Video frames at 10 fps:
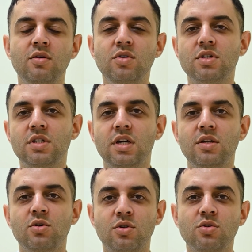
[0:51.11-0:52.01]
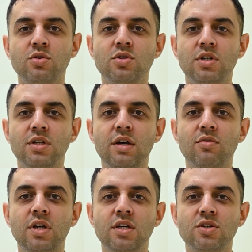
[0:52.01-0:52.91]
which is a neurosurgical
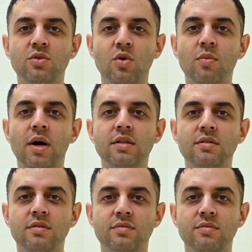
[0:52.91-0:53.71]
navigation robot.